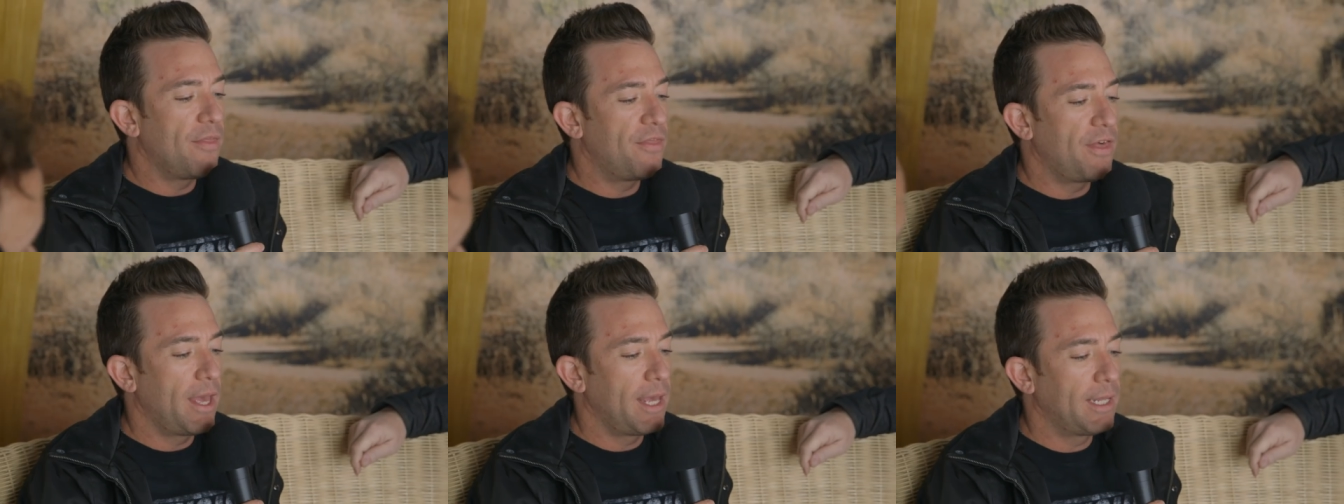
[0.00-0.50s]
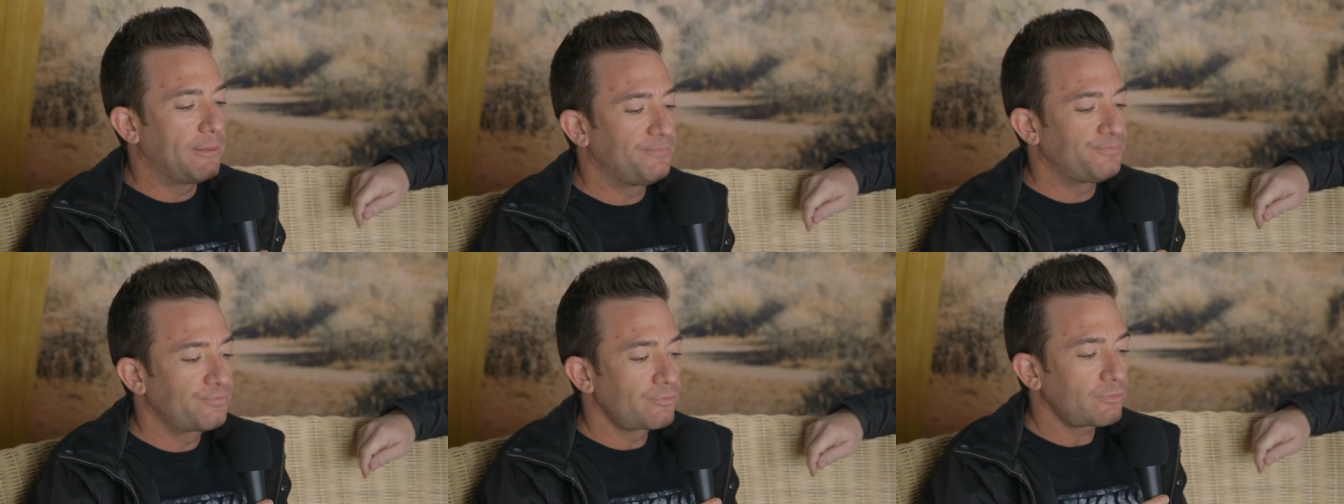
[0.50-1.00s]
And
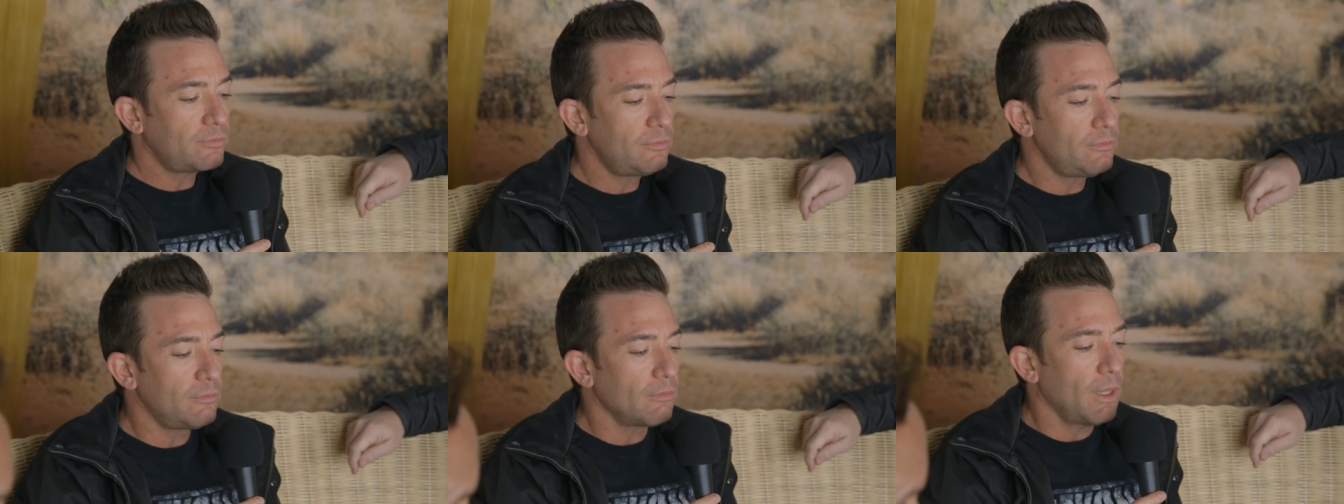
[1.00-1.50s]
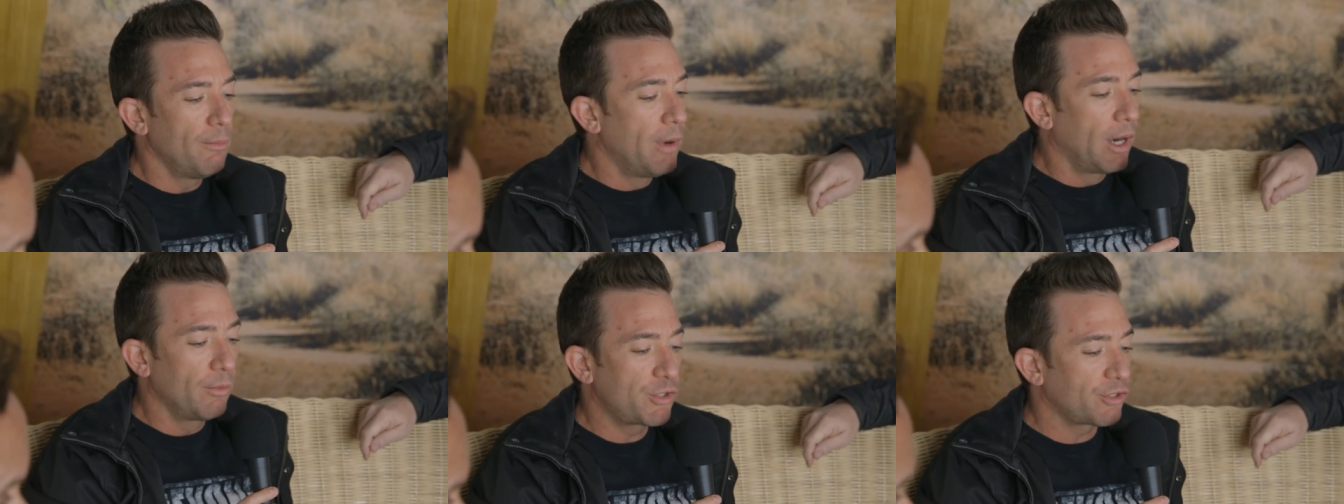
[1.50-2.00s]
then
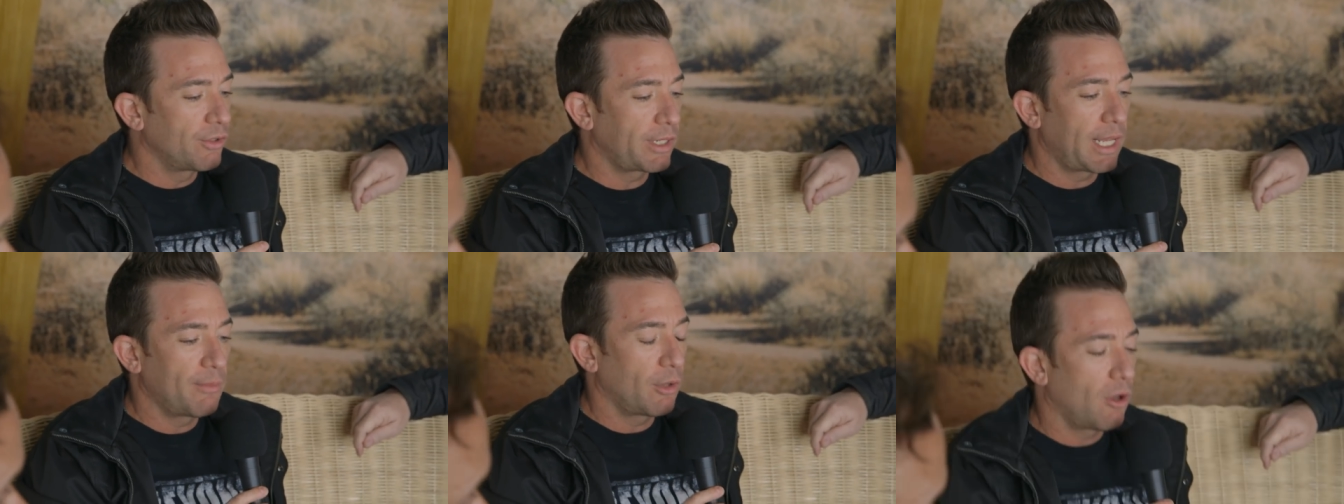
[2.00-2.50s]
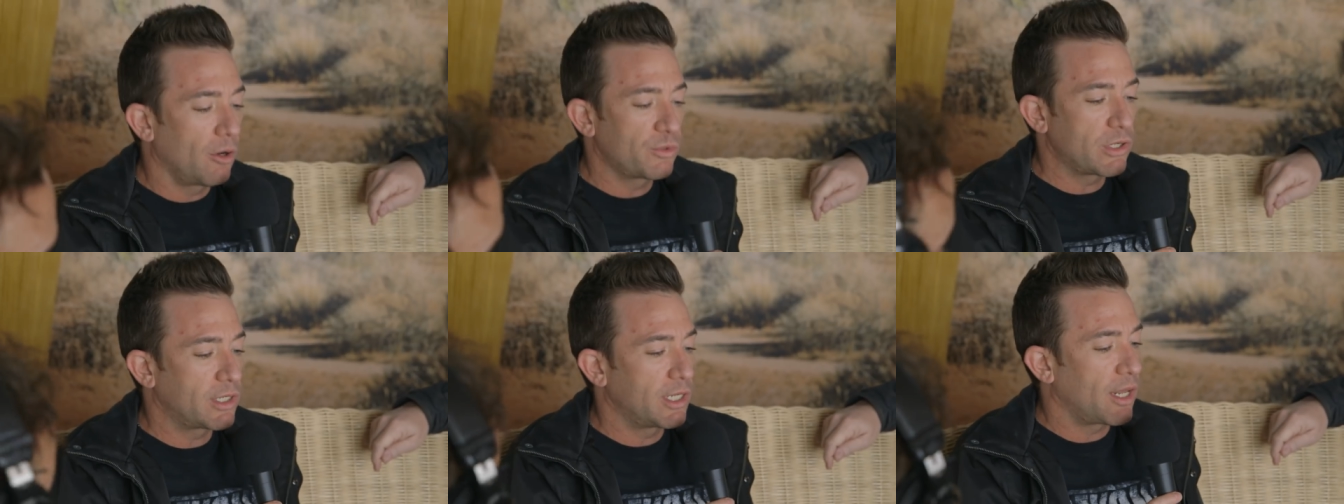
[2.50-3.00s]
Married with Children came along,
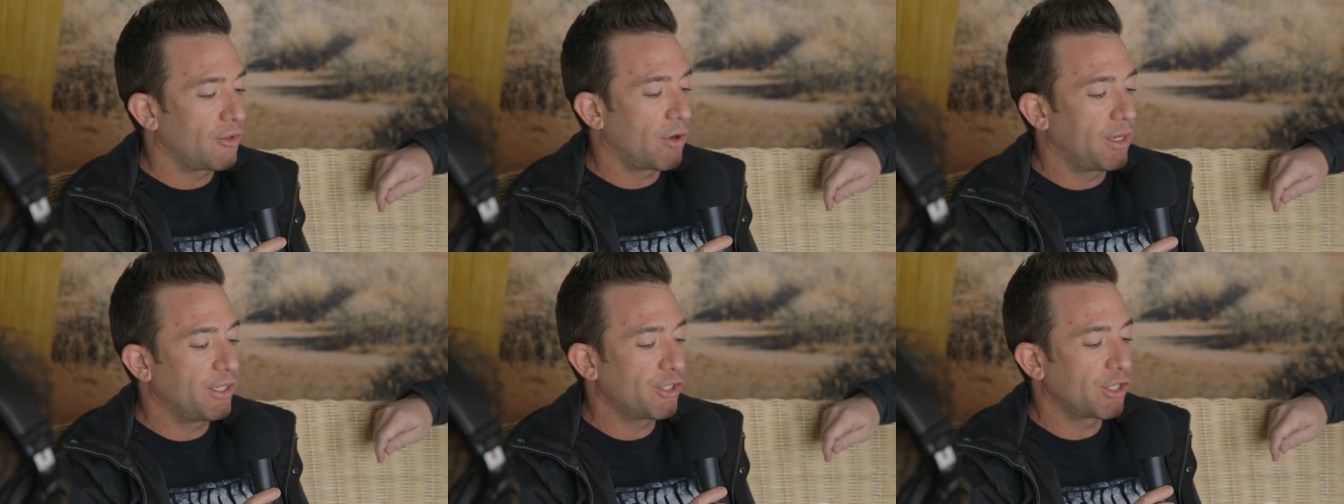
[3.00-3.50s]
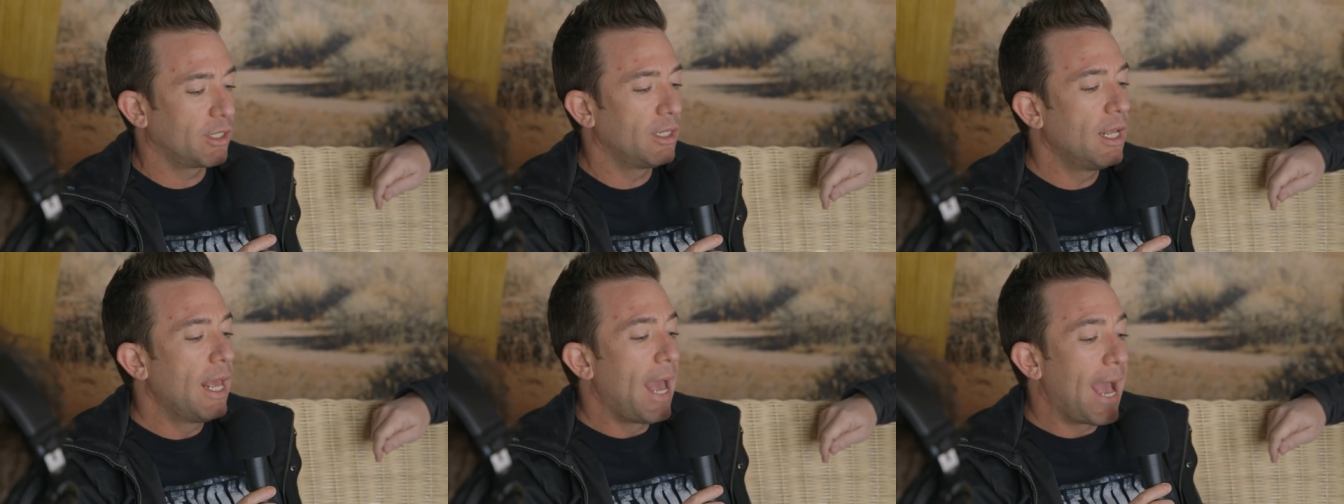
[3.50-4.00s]
was just another
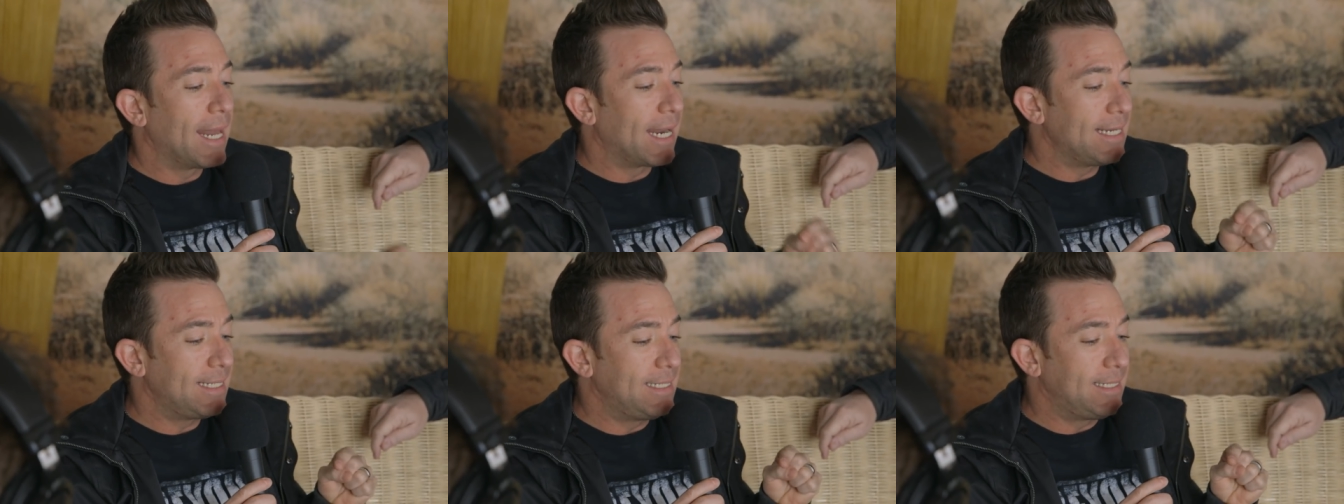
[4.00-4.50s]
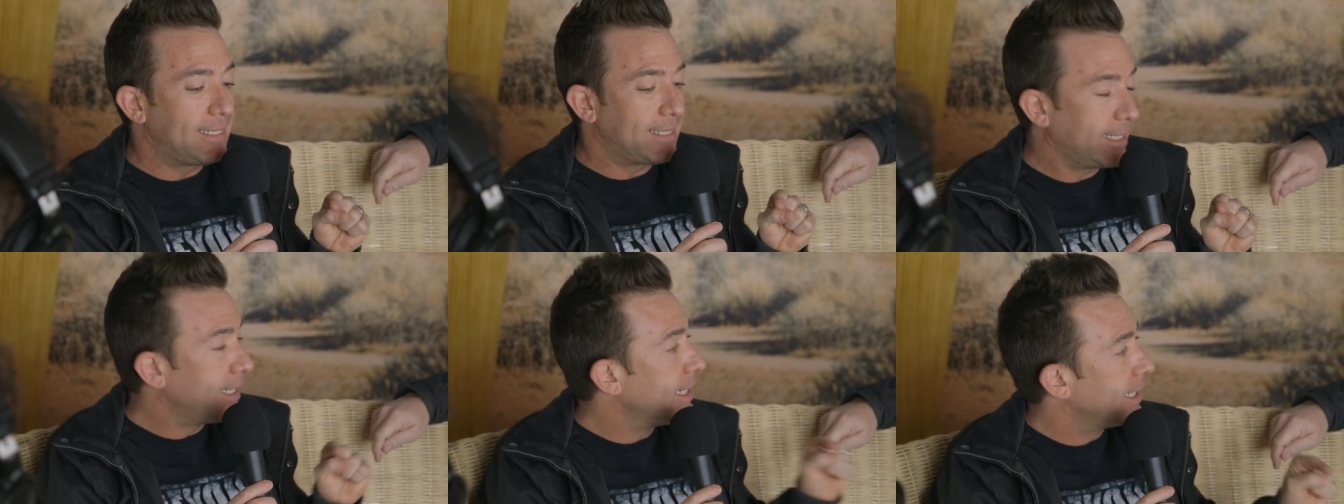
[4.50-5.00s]
audition, and I
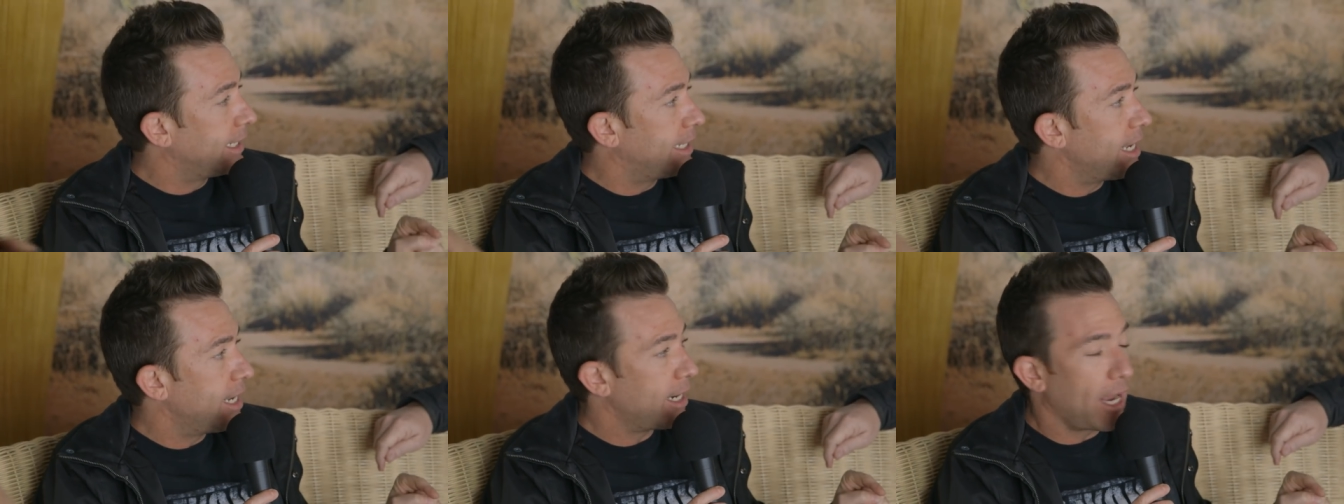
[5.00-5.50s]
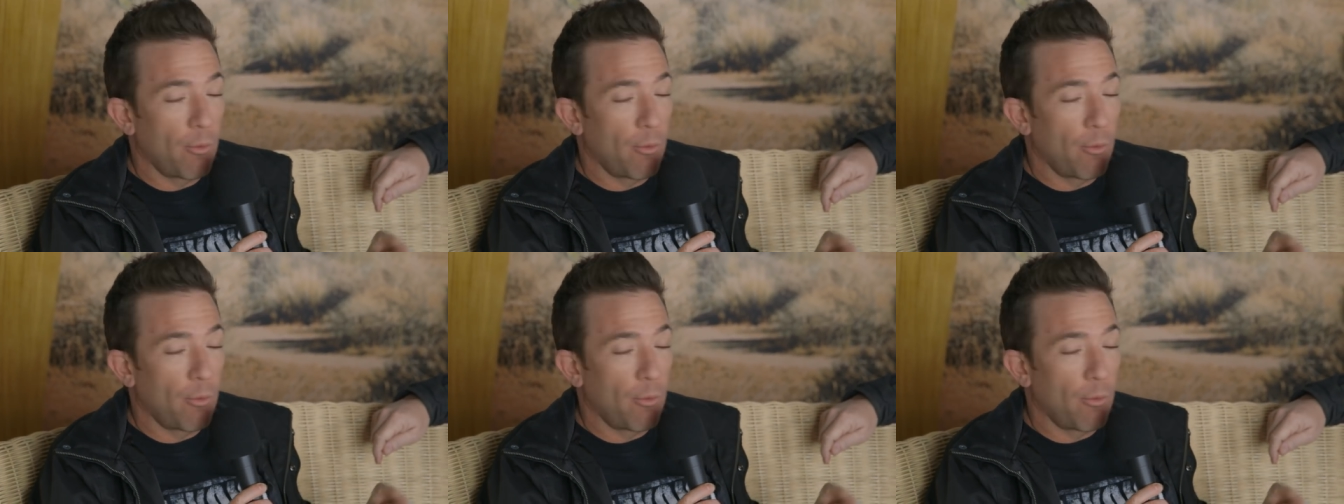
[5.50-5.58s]
didn't get it.